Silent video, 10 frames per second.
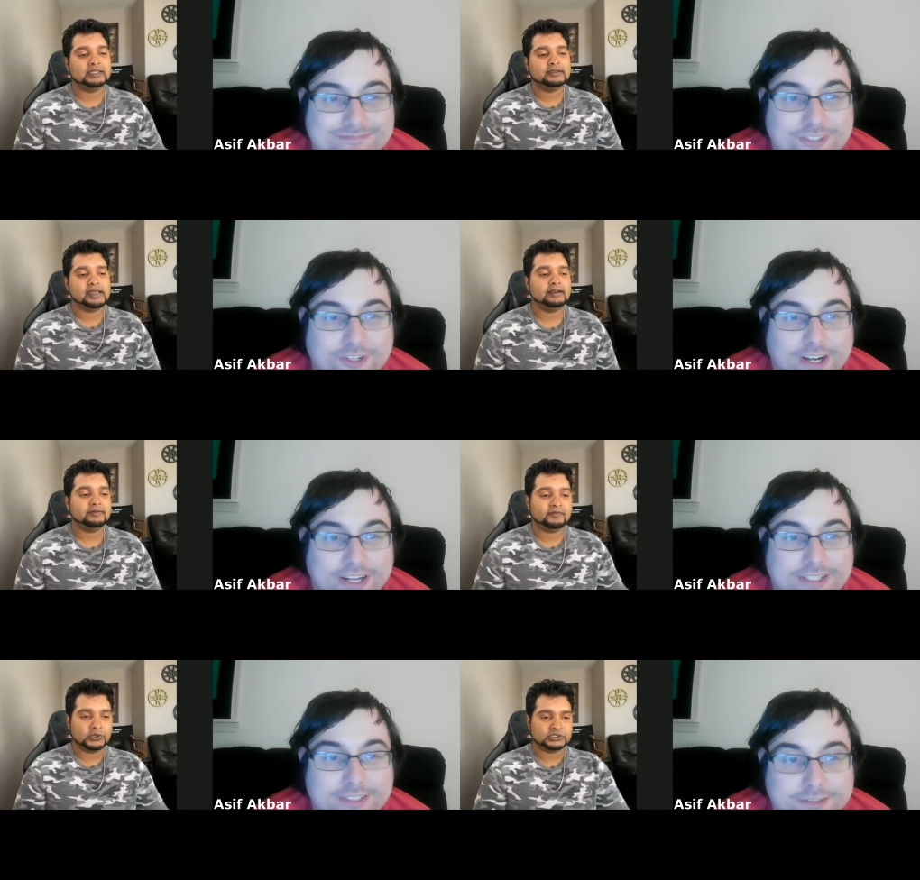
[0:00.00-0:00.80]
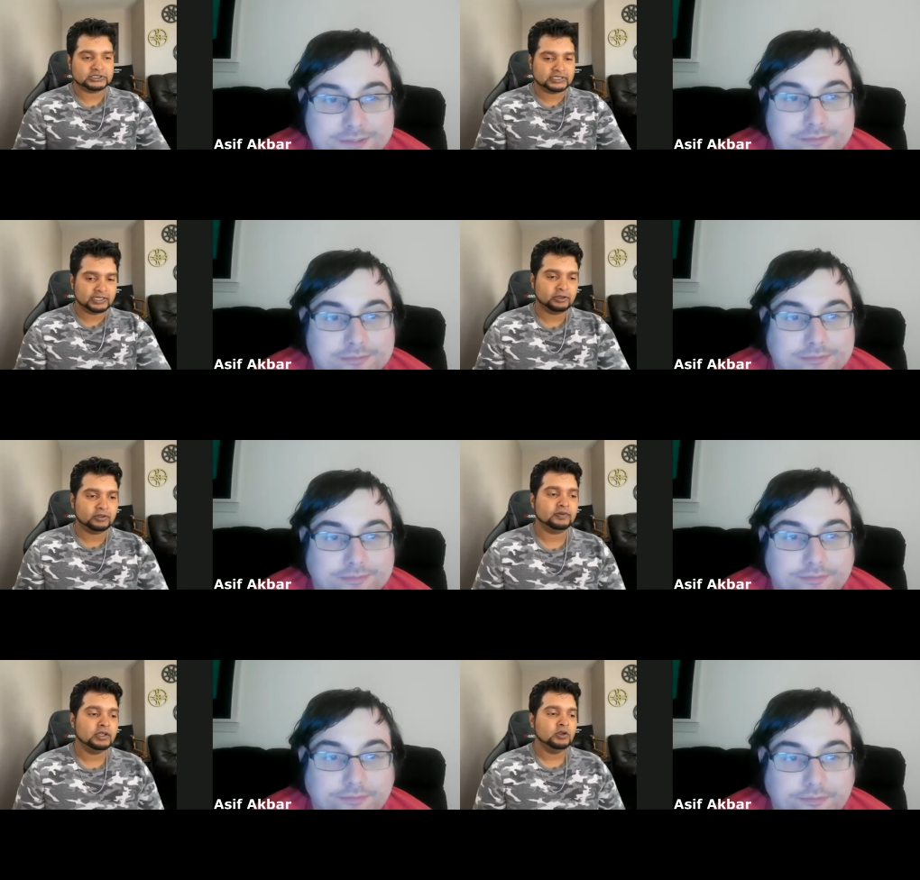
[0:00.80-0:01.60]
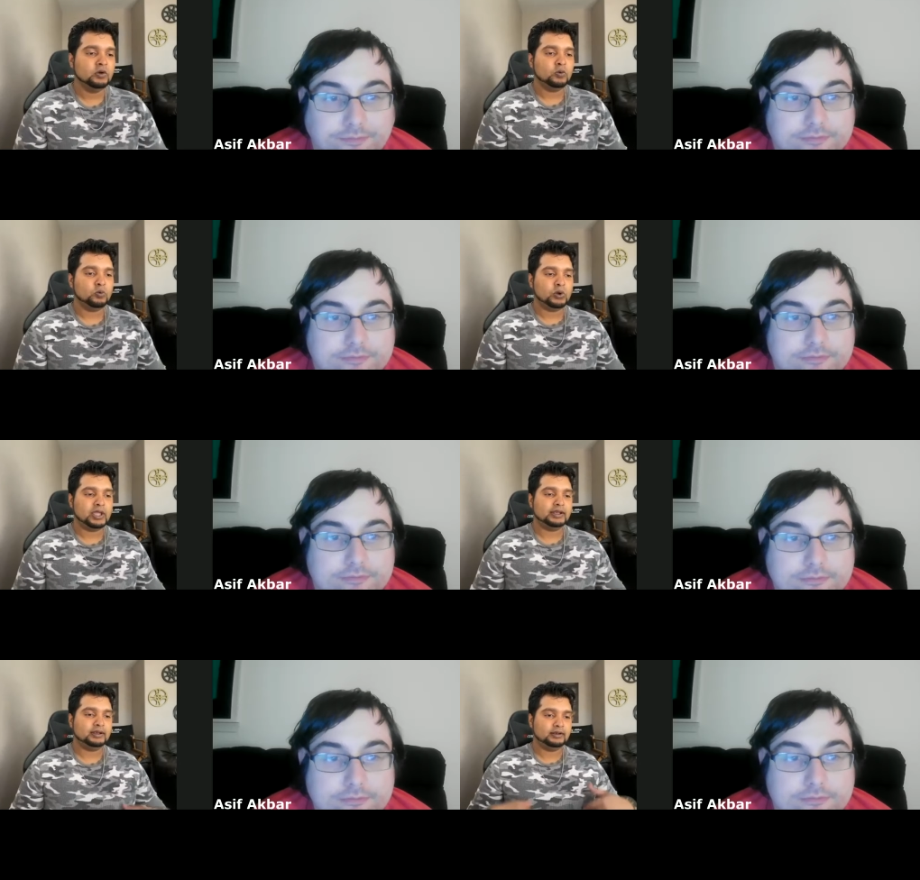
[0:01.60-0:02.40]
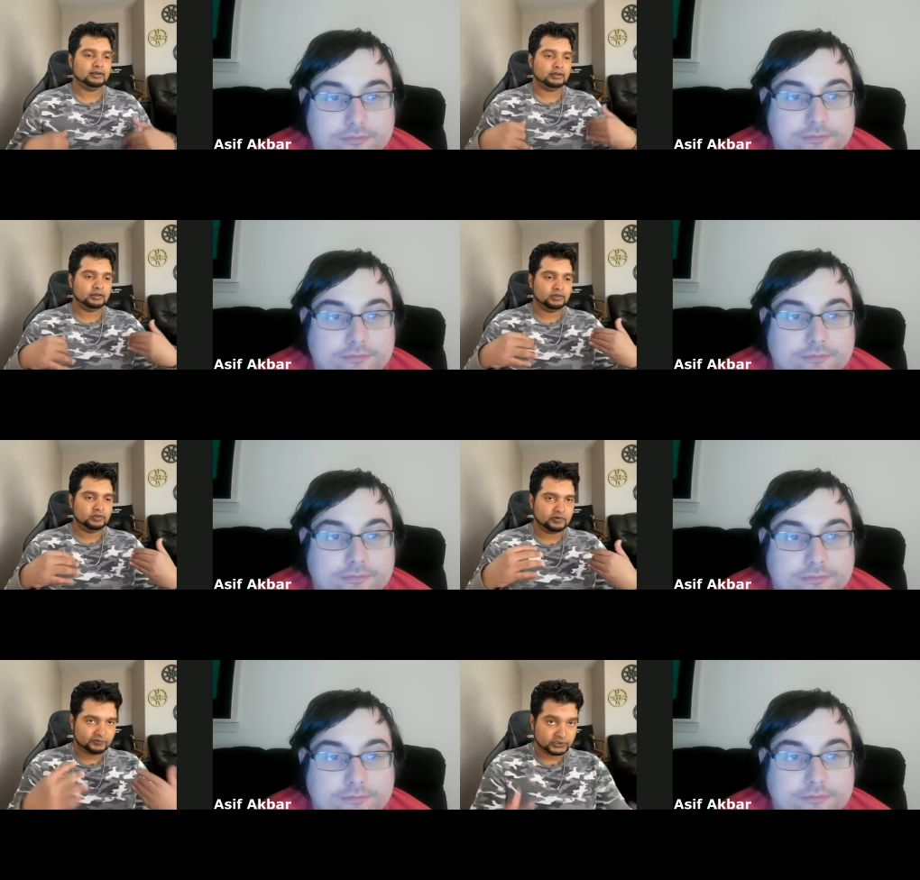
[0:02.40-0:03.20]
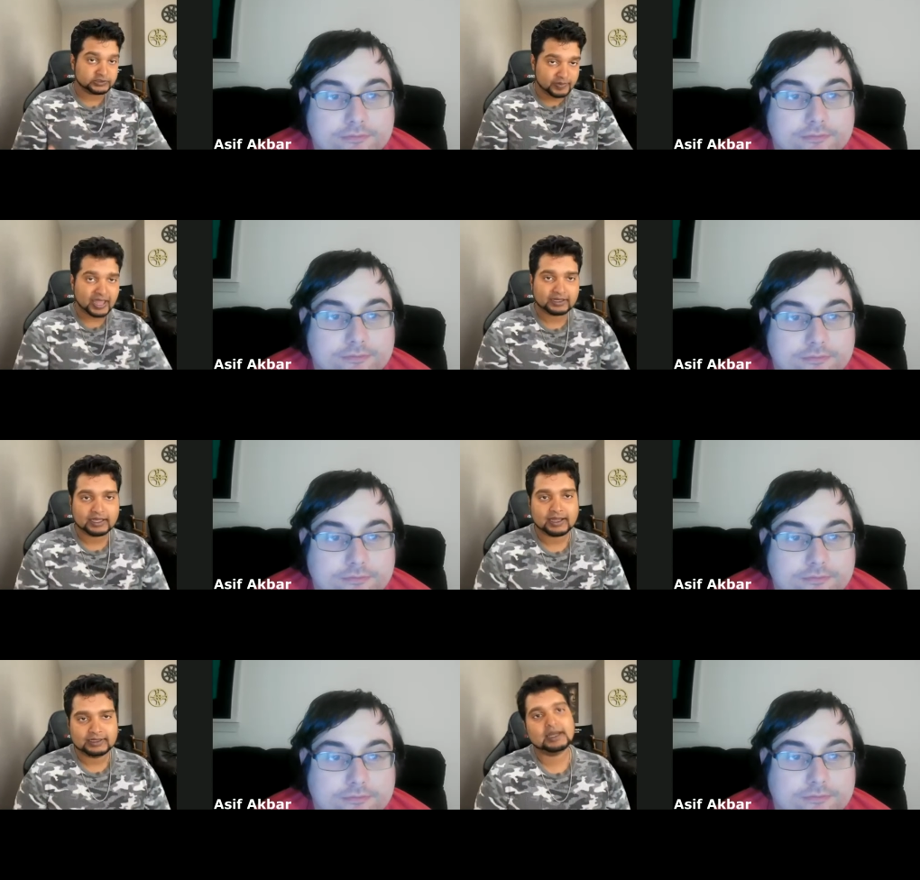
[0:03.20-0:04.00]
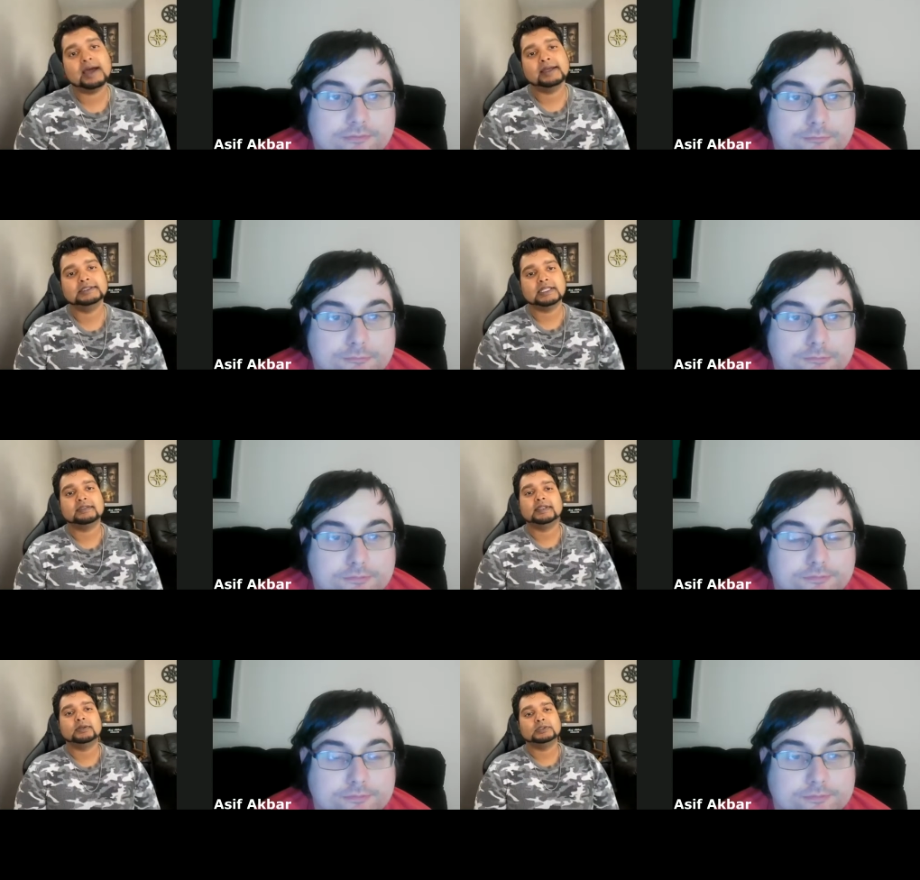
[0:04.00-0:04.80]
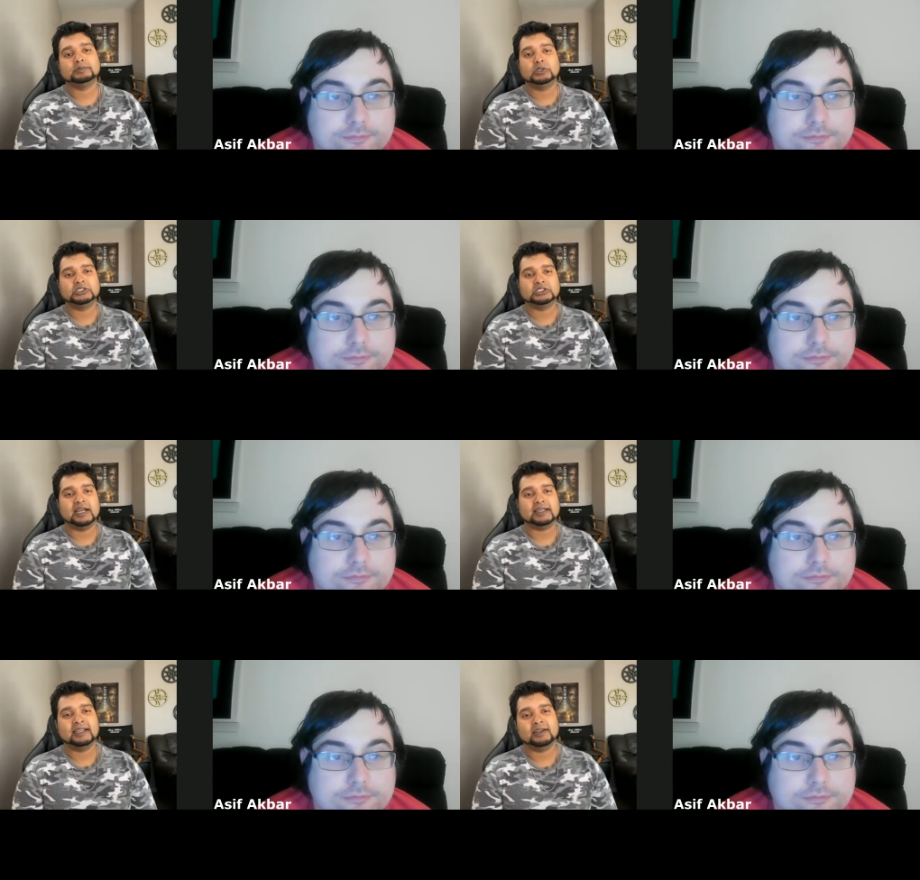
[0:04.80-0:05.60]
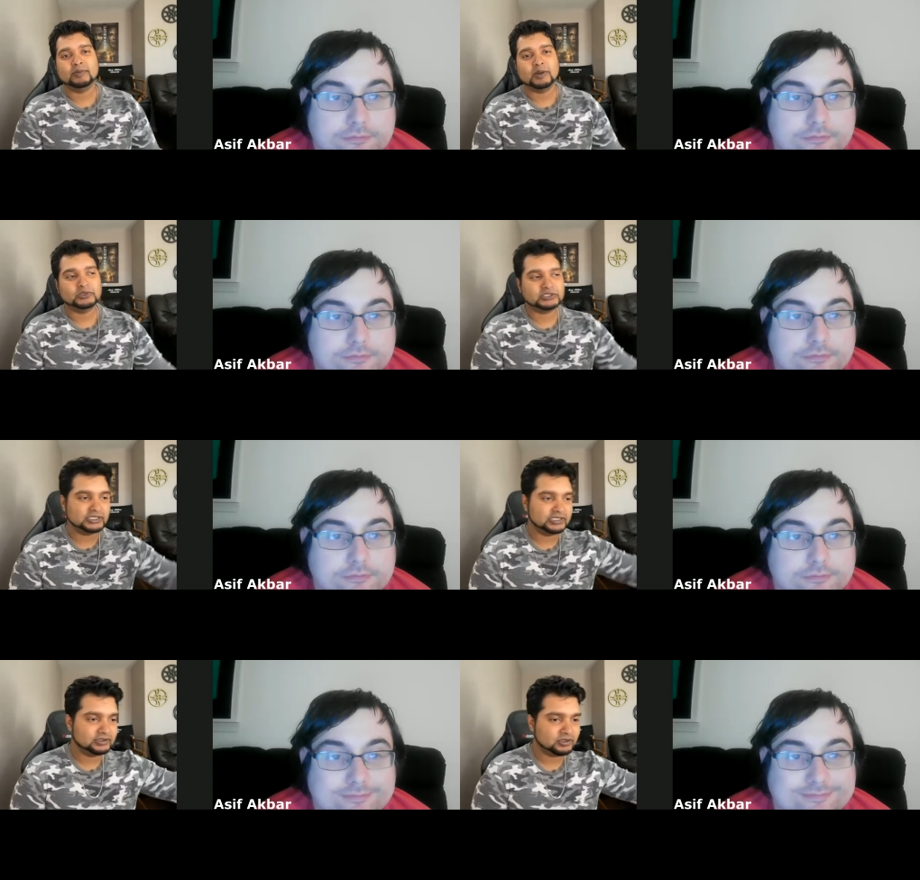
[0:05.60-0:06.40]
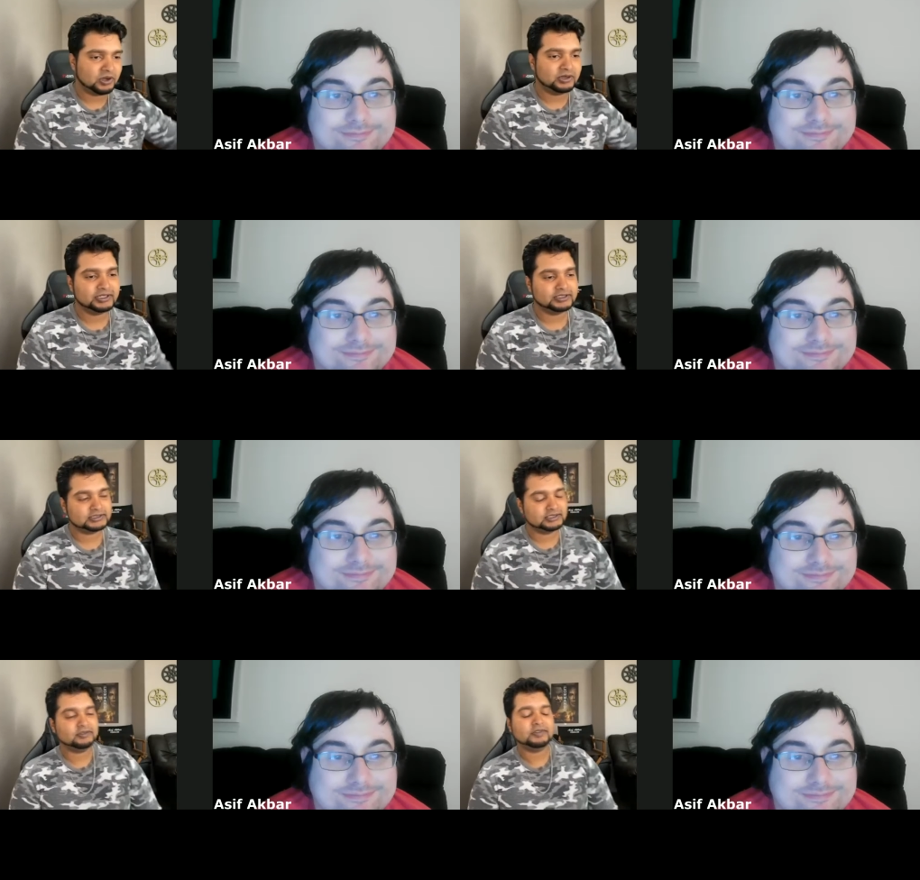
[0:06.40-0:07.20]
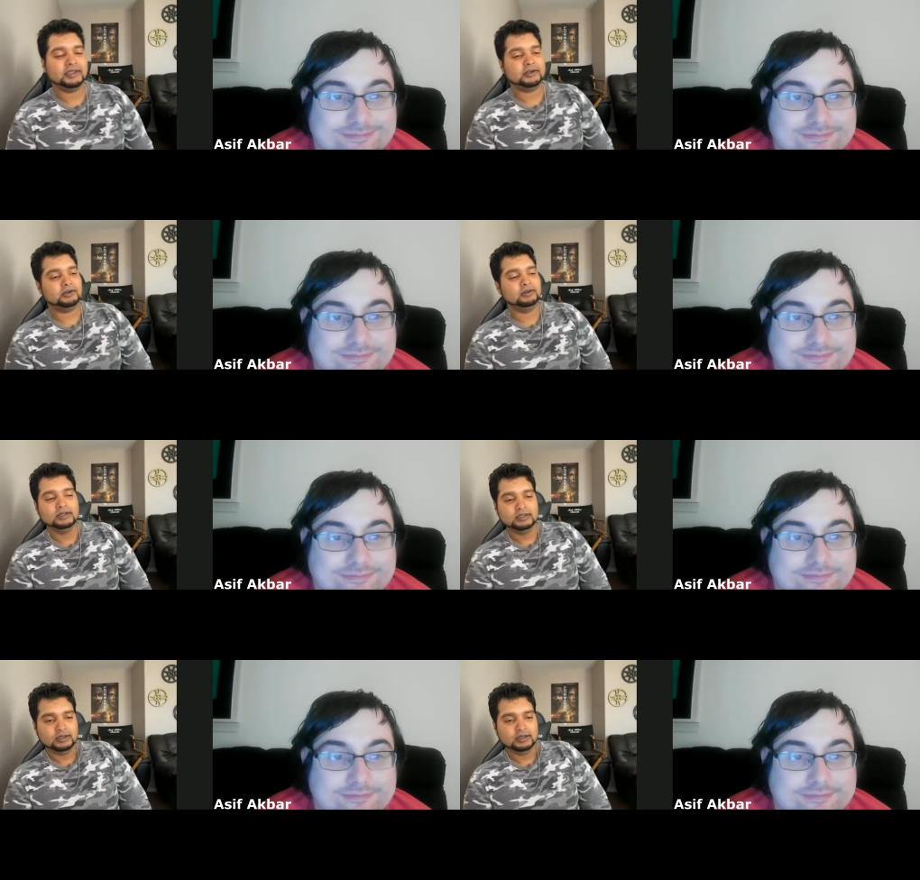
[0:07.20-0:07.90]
Speaker 1: And that first kill of when the first bad guy dies, I think was pretty shocking. I remember sitting in the audience in the theater